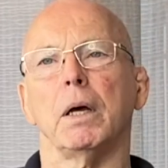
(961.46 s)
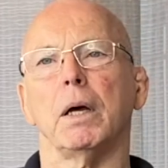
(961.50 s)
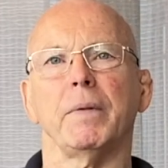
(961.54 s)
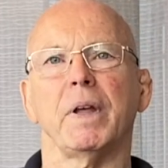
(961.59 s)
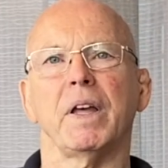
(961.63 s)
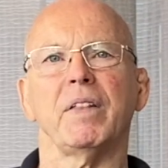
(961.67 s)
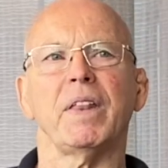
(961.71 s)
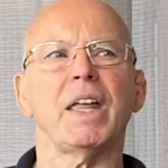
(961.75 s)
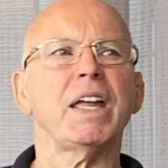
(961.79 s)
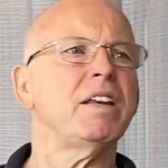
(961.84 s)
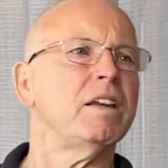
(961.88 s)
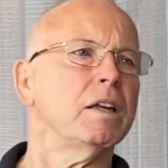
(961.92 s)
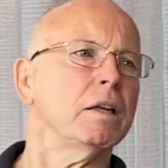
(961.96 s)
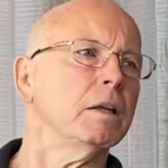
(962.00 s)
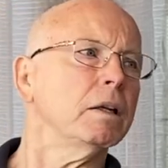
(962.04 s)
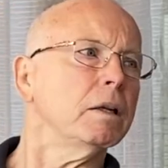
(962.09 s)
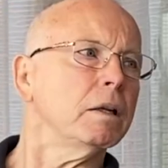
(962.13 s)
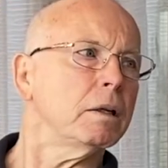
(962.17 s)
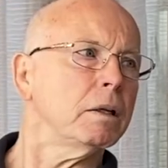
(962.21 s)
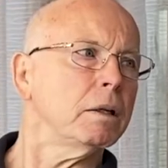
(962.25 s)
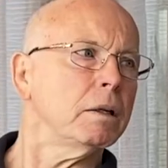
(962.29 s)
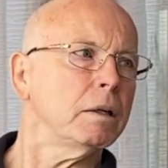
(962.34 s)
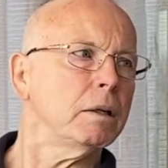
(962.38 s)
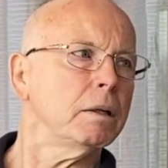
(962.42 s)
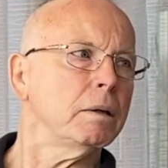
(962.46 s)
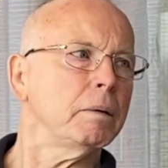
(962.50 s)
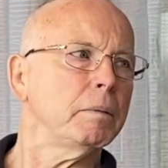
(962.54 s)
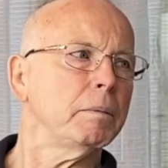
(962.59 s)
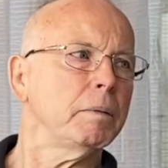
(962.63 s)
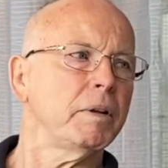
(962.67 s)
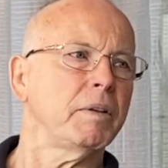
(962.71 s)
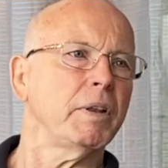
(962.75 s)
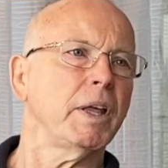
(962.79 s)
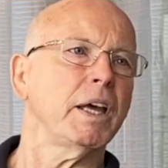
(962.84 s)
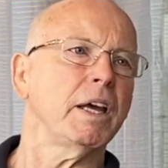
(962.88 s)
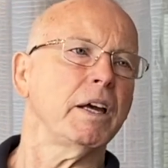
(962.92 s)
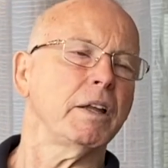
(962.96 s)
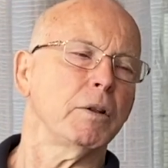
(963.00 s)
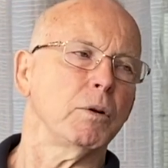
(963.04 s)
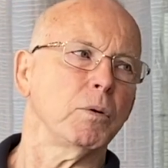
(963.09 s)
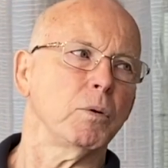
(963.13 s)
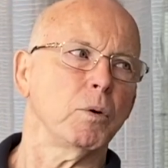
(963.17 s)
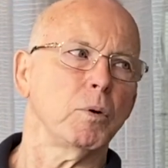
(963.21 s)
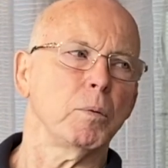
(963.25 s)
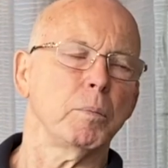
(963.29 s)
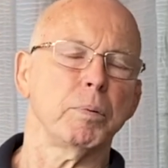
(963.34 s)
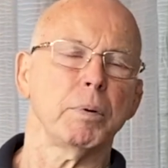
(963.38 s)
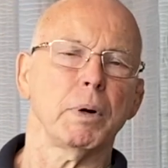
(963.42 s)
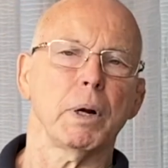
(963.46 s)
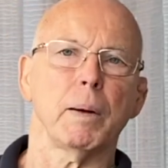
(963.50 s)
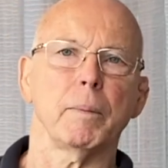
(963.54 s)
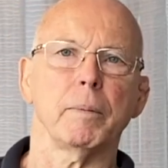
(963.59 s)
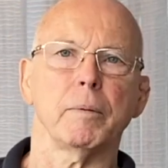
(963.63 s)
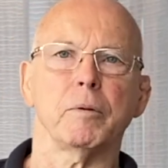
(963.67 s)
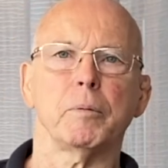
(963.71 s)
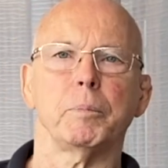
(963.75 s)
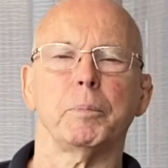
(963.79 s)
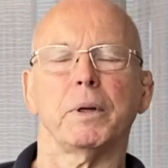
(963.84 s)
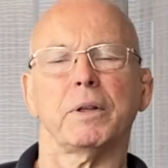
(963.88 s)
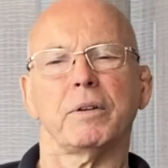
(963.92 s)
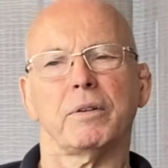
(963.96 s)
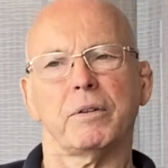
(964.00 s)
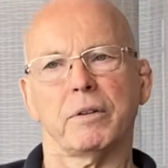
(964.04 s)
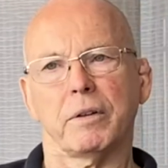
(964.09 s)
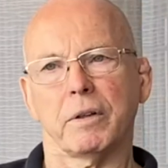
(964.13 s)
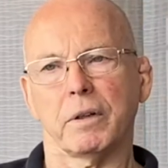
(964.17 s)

And they didn't. They had their own problems, but